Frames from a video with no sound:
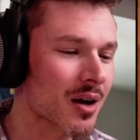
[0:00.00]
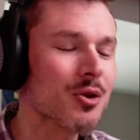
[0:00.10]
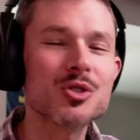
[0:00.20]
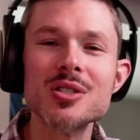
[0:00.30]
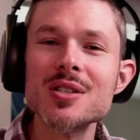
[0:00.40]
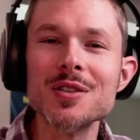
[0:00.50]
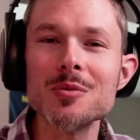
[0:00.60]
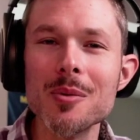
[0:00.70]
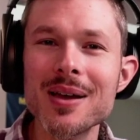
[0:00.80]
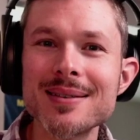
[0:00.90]
oh, geez,
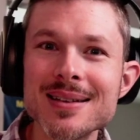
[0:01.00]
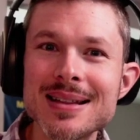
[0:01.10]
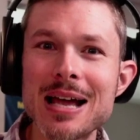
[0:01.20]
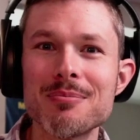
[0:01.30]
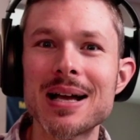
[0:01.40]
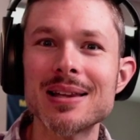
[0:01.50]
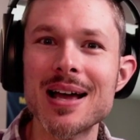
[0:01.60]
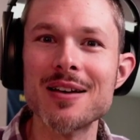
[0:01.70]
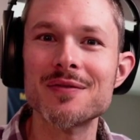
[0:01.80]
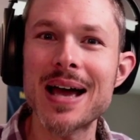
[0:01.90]
maybe I need that in my
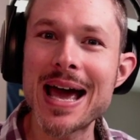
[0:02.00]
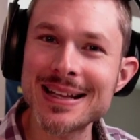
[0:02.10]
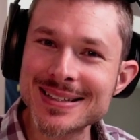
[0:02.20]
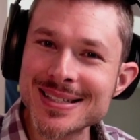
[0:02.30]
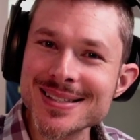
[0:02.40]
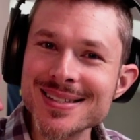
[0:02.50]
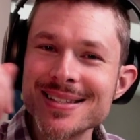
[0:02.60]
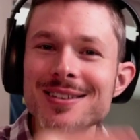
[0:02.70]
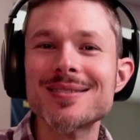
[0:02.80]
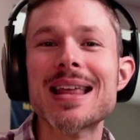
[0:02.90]
life. I hadn't
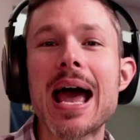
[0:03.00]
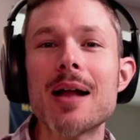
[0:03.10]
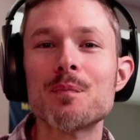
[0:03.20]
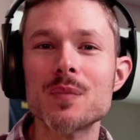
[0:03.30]
considered that.